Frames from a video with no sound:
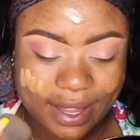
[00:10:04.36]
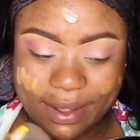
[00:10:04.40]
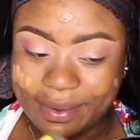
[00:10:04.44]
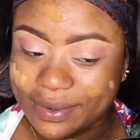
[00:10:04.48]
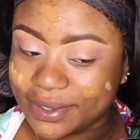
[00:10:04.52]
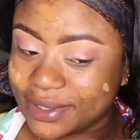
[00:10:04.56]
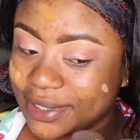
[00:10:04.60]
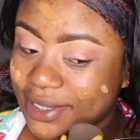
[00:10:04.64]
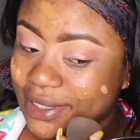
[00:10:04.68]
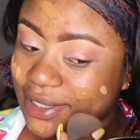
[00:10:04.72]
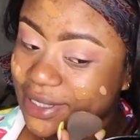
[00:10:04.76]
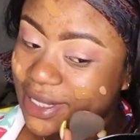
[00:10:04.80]
I
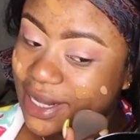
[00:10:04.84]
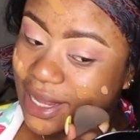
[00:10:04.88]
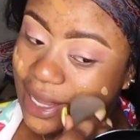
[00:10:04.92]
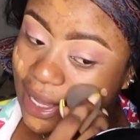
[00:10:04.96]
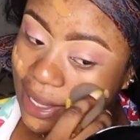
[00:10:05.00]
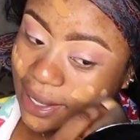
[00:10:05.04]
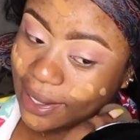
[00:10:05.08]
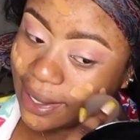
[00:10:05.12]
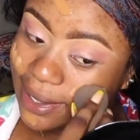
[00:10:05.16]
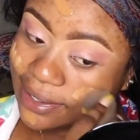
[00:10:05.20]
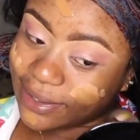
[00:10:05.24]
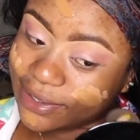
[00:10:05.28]
was just like,
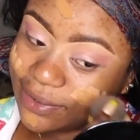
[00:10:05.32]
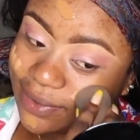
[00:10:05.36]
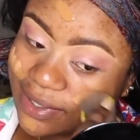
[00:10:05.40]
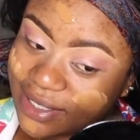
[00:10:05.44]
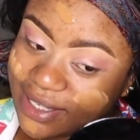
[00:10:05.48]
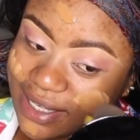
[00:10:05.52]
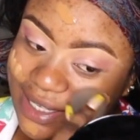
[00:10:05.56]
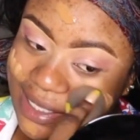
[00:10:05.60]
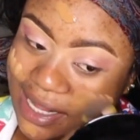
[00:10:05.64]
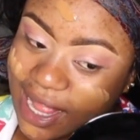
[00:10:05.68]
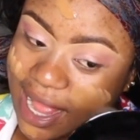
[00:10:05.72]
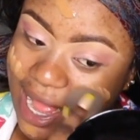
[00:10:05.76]
she
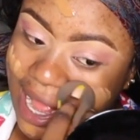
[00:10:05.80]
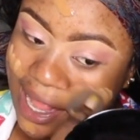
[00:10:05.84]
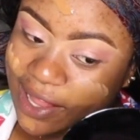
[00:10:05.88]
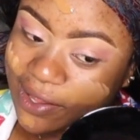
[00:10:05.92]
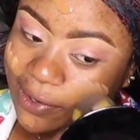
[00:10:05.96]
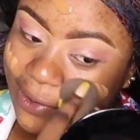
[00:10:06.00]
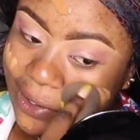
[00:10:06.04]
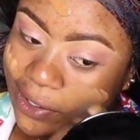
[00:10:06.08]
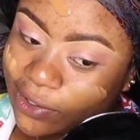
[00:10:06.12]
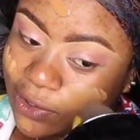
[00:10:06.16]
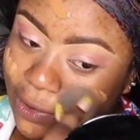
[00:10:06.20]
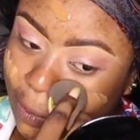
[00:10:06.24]
was just like, are
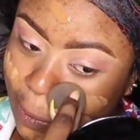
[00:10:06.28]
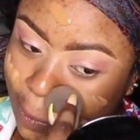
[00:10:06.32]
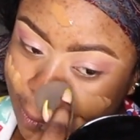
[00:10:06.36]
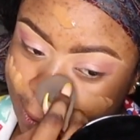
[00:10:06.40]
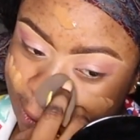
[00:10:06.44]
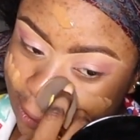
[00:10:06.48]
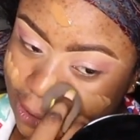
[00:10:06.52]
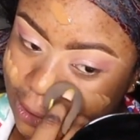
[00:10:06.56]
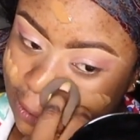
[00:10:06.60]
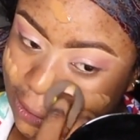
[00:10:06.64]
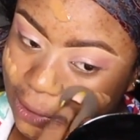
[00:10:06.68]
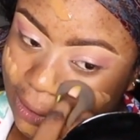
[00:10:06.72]
you going to
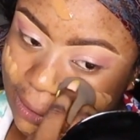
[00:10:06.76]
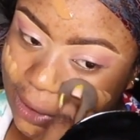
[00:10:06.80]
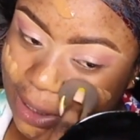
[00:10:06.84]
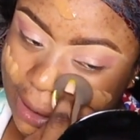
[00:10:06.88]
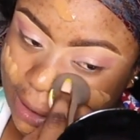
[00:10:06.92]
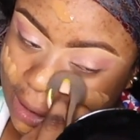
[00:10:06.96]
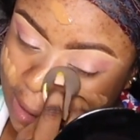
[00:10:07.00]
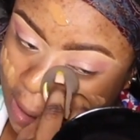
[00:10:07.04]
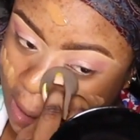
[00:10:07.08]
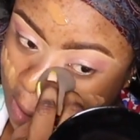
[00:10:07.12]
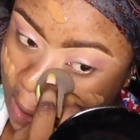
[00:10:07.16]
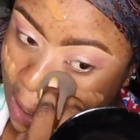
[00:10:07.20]
post it?
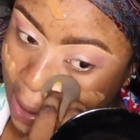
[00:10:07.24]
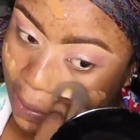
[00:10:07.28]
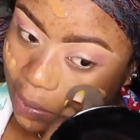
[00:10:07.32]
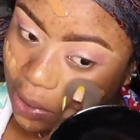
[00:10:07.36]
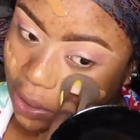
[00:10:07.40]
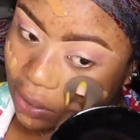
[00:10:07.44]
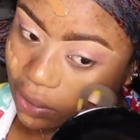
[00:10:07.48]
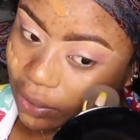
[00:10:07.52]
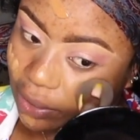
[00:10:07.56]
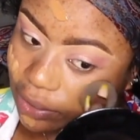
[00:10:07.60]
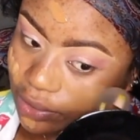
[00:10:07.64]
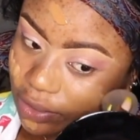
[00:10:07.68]
I said, no, I'm
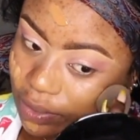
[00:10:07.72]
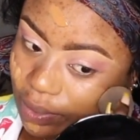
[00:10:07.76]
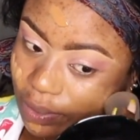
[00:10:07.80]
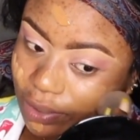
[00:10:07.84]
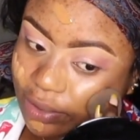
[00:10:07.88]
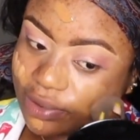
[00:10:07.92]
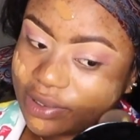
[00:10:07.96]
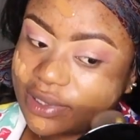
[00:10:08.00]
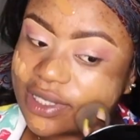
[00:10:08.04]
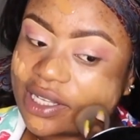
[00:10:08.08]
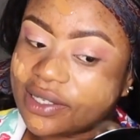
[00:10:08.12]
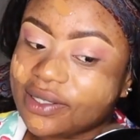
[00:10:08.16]
not going to
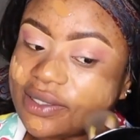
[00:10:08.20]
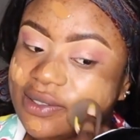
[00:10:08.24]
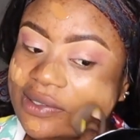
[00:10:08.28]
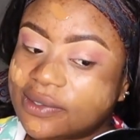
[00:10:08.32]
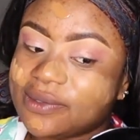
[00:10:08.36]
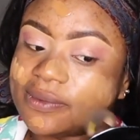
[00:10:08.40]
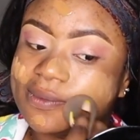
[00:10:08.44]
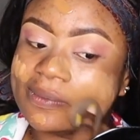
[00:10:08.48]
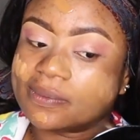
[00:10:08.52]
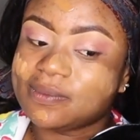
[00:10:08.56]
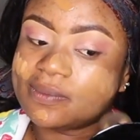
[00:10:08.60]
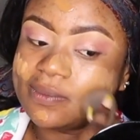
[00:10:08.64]
post
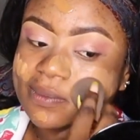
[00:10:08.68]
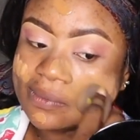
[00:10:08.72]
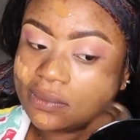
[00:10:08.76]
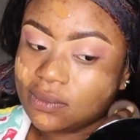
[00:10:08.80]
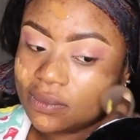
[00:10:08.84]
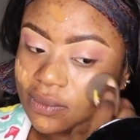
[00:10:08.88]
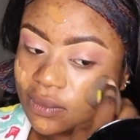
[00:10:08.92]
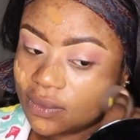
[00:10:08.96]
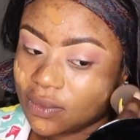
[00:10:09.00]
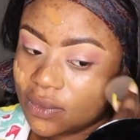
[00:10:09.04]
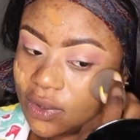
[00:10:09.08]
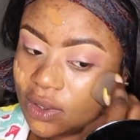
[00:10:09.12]
anything.
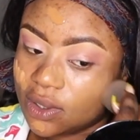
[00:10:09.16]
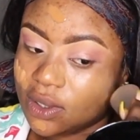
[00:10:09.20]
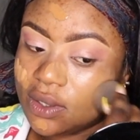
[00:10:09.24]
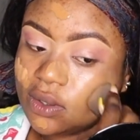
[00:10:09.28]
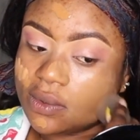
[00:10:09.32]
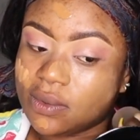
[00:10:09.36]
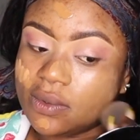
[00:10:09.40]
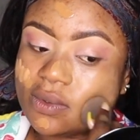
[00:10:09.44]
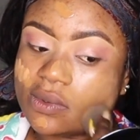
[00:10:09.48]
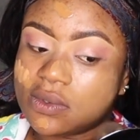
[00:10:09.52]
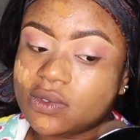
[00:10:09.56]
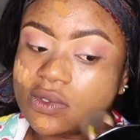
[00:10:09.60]

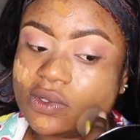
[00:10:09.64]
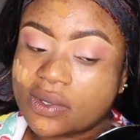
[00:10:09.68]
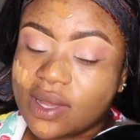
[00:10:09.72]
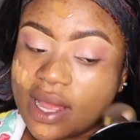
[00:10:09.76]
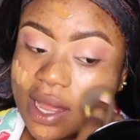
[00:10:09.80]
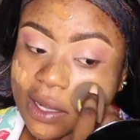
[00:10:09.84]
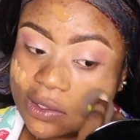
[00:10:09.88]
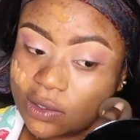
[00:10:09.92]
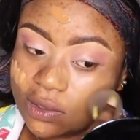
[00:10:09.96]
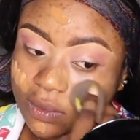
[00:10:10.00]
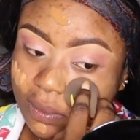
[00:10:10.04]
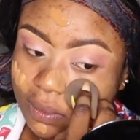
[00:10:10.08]
So I
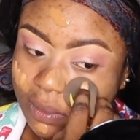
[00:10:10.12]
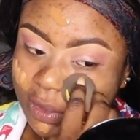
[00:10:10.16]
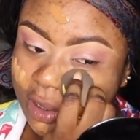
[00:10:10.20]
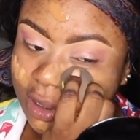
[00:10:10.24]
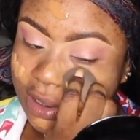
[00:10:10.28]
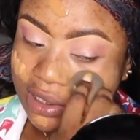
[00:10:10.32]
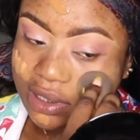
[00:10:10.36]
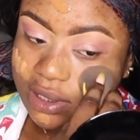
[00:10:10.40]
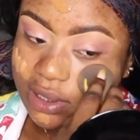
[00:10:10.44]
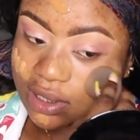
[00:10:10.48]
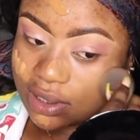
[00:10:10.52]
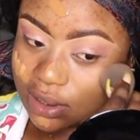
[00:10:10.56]
had to
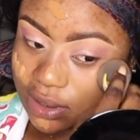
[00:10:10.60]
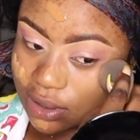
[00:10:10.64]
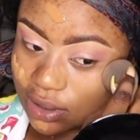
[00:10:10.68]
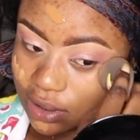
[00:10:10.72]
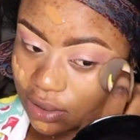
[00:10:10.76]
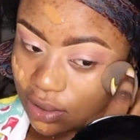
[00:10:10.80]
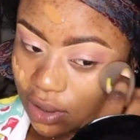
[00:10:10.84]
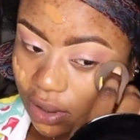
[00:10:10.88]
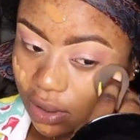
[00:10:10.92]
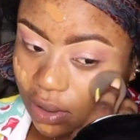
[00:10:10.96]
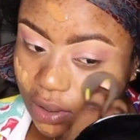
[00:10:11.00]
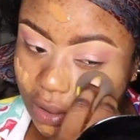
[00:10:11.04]
mix this
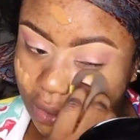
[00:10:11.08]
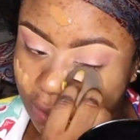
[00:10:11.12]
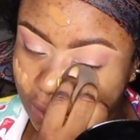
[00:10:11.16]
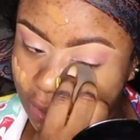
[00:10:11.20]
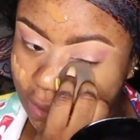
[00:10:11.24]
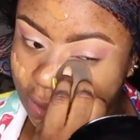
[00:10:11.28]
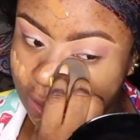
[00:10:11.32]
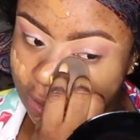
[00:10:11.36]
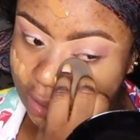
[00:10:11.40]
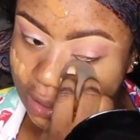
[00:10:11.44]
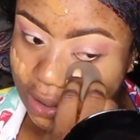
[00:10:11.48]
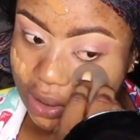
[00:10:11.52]
color
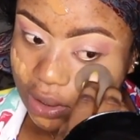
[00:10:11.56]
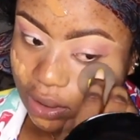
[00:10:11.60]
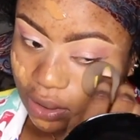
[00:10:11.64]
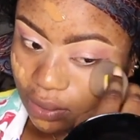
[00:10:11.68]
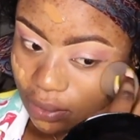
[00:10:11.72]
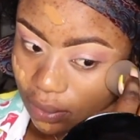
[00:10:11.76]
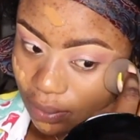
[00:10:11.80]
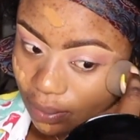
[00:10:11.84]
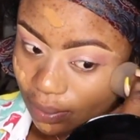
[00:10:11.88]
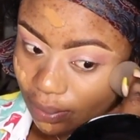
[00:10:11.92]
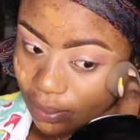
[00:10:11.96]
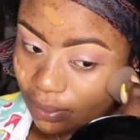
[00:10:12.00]
with
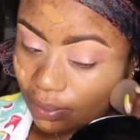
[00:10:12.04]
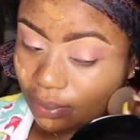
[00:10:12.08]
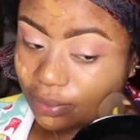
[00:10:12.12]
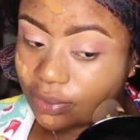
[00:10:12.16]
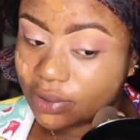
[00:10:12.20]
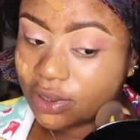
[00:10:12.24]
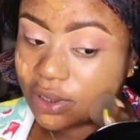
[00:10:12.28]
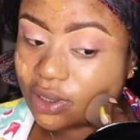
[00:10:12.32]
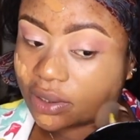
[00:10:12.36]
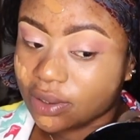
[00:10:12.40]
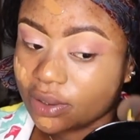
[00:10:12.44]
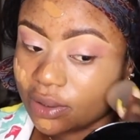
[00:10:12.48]
the
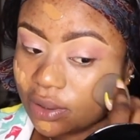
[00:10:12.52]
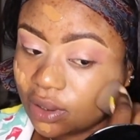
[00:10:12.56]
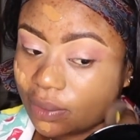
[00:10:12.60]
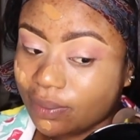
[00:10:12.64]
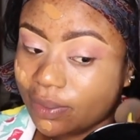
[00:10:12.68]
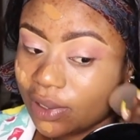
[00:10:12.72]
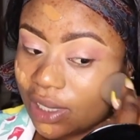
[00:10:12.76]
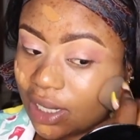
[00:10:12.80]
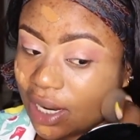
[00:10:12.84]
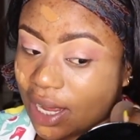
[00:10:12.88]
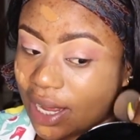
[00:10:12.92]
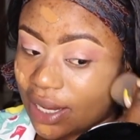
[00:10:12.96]

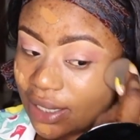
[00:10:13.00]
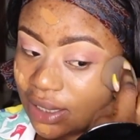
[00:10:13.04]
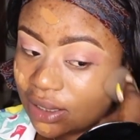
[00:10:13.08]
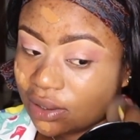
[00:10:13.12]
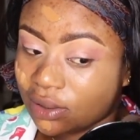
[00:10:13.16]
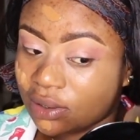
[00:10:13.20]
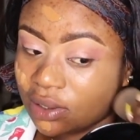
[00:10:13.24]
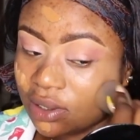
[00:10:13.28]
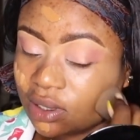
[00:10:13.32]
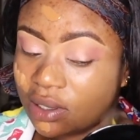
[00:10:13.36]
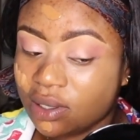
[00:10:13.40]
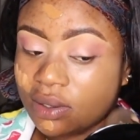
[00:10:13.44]

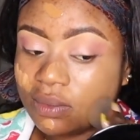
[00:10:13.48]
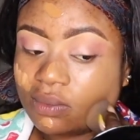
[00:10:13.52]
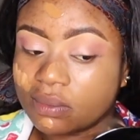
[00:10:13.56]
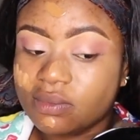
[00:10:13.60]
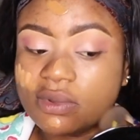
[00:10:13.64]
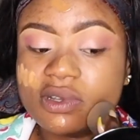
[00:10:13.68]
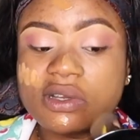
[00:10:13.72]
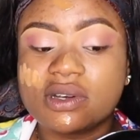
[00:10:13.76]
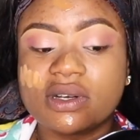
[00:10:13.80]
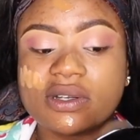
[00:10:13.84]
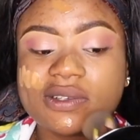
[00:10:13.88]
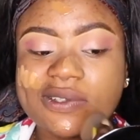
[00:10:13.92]
Milani,
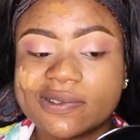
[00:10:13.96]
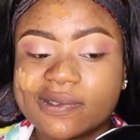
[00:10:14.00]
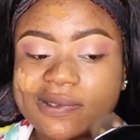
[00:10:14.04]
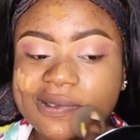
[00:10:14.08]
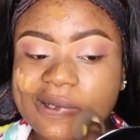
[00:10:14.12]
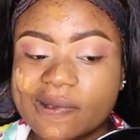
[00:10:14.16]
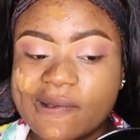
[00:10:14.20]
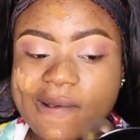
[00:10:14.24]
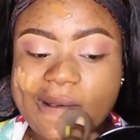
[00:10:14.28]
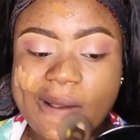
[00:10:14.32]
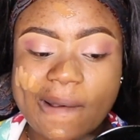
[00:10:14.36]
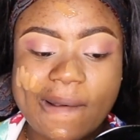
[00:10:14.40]
because
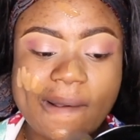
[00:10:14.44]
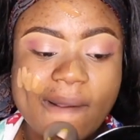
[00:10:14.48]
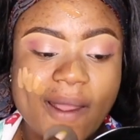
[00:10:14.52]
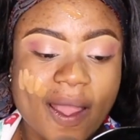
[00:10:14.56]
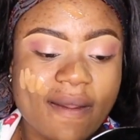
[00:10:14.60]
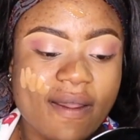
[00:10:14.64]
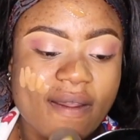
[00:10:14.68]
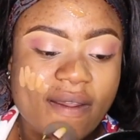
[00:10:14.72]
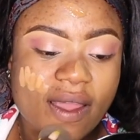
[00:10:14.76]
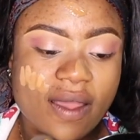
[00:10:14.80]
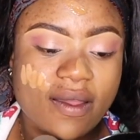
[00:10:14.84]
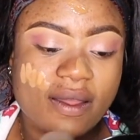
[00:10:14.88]

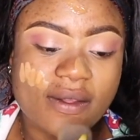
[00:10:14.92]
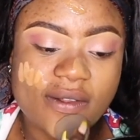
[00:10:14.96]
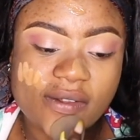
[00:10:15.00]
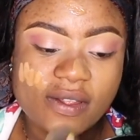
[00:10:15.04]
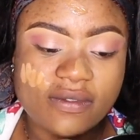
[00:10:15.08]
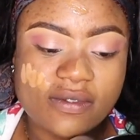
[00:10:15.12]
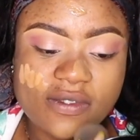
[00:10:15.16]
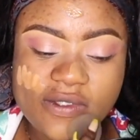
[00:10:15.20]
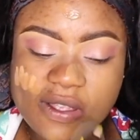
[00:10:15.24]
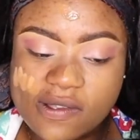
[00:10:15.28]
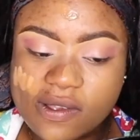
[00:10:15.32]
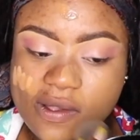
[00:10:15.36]

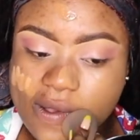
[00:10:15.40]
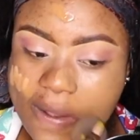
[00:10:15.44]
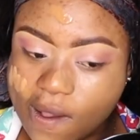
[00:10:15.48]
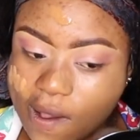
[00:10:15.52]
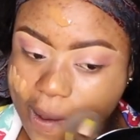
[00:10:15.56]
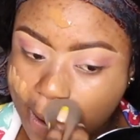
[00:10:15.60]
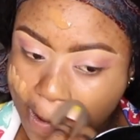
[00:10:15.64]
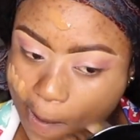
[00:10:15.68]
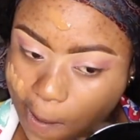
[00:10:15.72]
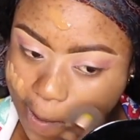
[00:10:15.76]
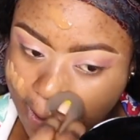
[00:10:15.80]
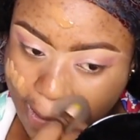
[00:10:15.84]

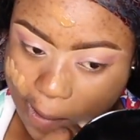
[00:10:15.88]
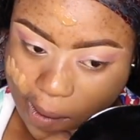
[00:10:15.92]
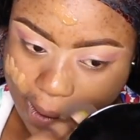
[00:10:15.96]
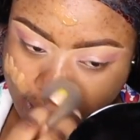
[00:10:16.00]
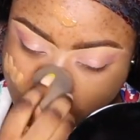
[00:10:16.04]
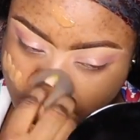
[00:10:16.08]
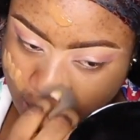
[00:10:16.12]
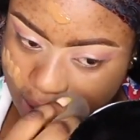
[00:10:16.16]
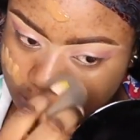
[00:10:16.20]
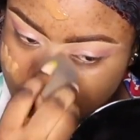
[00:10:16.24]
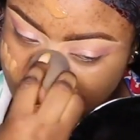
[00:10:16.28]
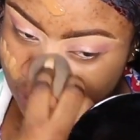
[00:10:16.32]
the
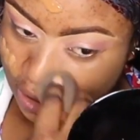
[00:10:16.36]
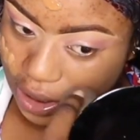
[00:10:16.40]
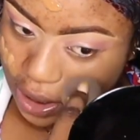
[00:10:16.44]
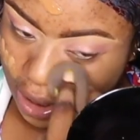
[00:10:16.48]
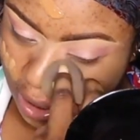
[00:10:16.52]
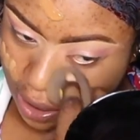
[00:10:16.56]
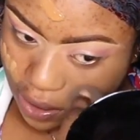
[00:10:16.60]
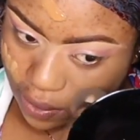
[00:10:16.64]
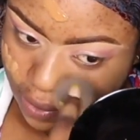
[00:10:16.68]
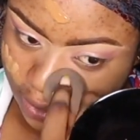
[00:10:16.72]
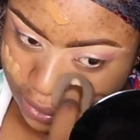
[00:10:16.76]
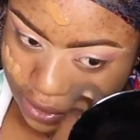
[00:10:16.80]

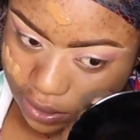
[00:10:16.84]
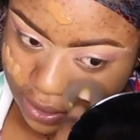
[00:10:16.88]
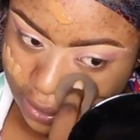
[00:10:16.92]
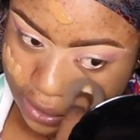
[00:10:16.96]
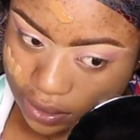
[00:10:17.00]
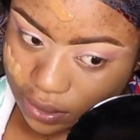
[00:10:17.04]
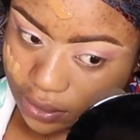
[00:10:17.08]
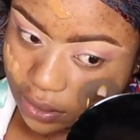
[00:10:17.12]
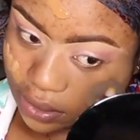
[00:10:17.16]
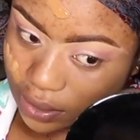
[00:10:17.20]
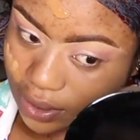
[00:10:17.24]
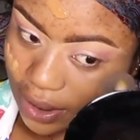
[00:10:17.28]
Zikel
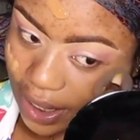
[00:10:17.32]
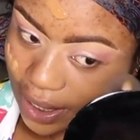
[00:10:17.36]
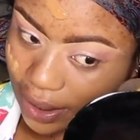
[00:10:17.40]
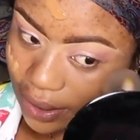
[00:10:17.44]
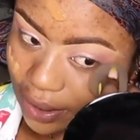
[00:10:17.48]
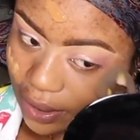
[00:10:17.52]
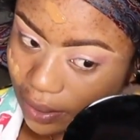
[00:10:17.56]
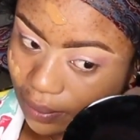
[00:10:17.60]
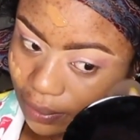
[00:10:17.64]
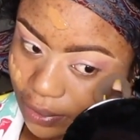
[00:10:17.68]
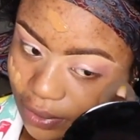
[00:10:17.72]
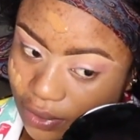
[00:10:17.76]
was
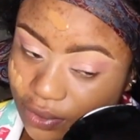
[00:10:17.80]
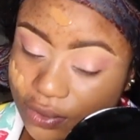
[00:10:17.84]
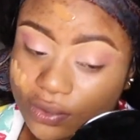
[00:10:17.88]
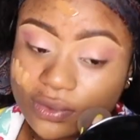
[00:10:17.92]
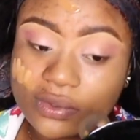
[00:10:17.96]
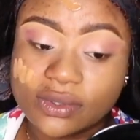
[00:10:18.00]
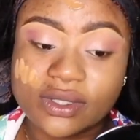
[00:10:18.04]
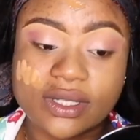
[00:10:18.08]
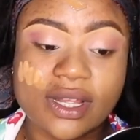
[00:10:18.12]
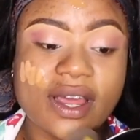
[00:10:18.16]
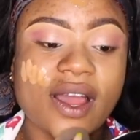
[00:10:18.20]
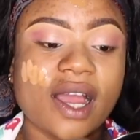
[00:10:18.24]
like a bit
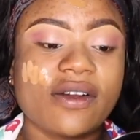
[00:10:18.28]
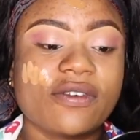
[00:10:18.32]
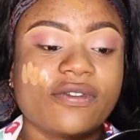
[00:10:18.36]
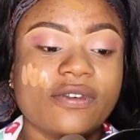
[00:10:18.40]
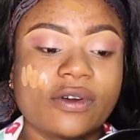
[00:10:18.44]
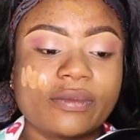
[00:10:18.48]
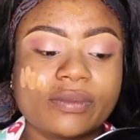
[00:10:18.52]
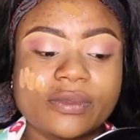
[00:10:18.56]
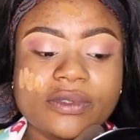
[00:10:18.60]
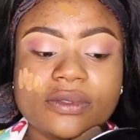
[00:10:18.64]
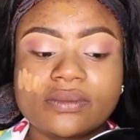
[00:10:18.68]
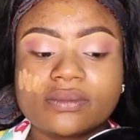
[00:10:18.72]
too dark
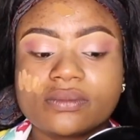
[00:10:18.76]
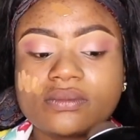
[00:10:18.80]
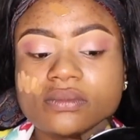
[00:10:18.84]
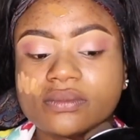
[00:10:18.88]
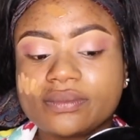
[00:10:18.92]
for me.